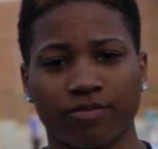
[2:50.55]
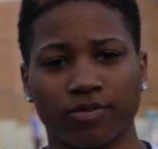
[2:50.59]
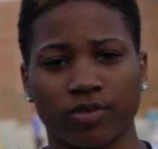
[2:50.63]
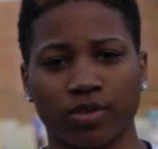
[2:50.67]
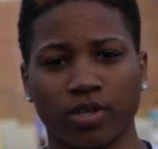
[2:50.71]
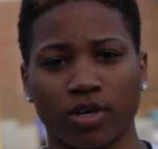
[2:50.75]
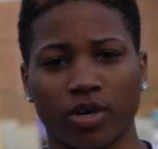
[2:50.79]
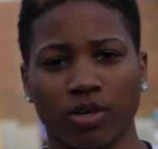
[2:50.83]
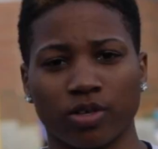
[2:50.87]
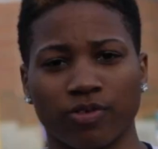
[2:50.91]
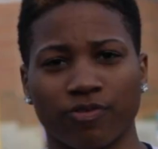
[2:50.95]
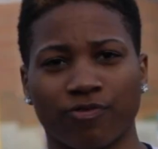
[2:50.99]

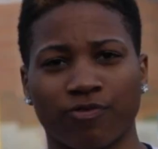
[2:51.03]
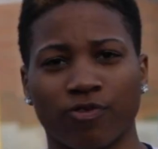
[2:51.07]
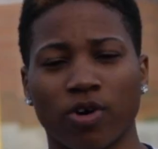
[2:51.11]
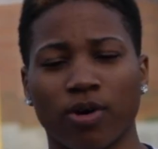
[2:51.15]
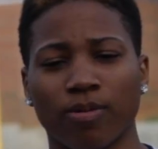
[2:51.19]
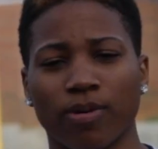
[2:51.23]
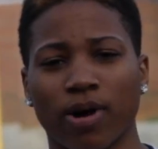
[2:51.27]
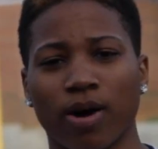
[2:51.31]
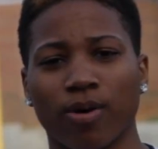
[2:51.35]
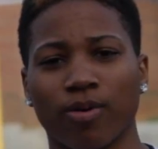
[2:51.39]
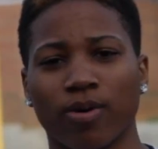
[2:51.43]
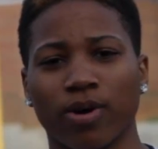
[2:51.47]
the
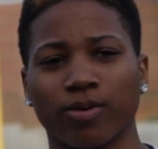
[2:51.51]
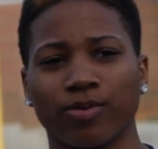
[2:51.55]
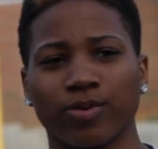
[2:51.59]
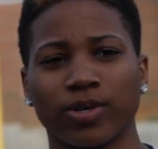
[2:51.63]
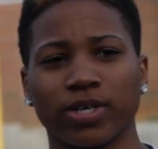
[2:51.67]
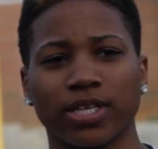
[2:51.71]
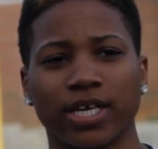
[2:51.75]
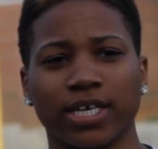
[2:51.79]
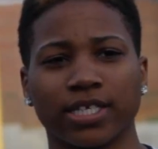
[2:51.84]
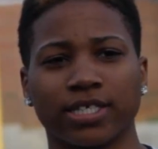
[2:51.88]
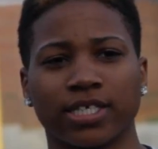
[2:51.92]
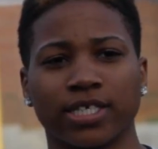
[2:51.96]
4x1
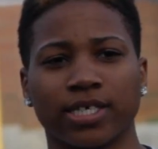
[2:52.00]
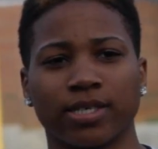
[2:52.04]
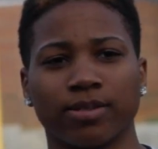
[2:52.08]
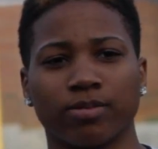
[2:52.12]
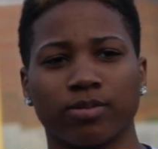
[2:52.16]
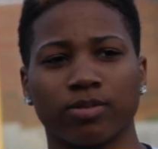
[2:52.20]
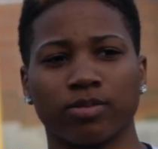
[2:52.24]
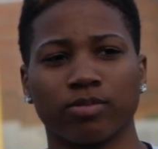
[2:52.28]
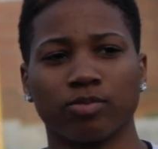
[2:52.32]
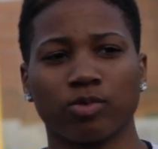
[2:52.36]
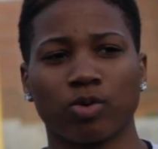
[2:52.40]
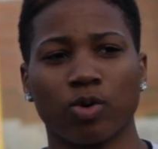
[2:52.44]
relay
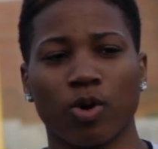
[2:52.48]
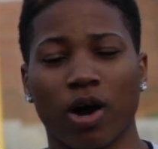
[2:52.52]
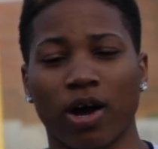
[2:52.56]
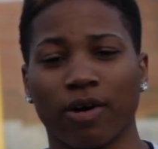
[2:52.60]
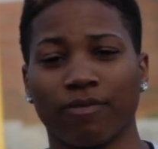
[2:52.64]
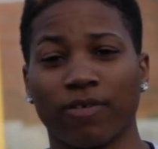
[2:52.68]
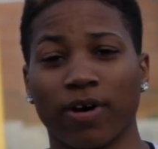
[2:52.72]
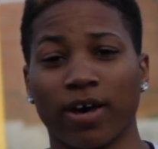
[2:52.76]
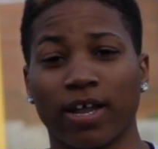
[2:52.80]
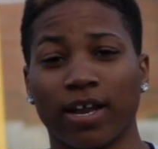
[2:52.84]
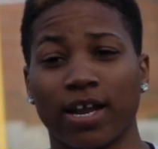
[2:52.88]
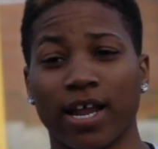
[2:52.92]
team
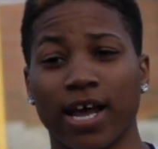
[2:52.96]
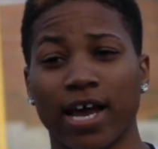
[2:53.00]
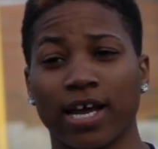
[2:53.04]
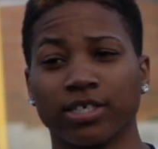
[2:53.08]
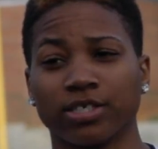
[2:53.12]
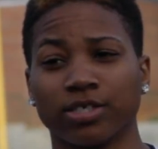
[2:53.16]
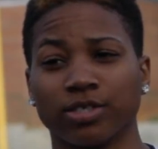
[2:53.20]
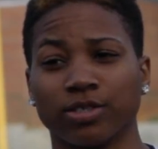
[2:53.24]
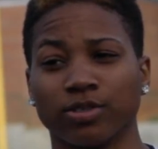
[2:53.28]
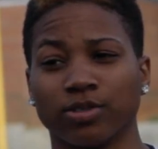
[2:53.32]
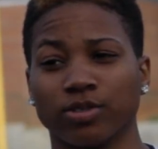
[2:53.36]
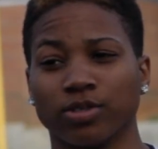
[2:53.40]
qualify to
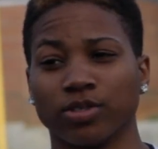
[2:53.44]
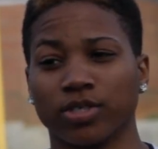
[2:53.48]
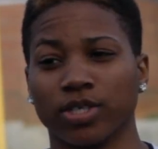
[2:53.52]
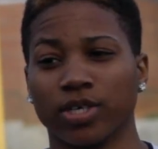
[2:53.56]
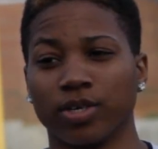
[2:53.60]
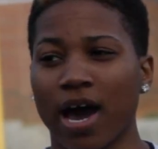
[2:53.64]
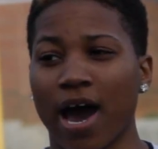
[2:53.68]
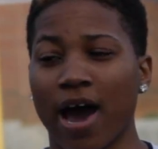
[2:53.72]
nationals.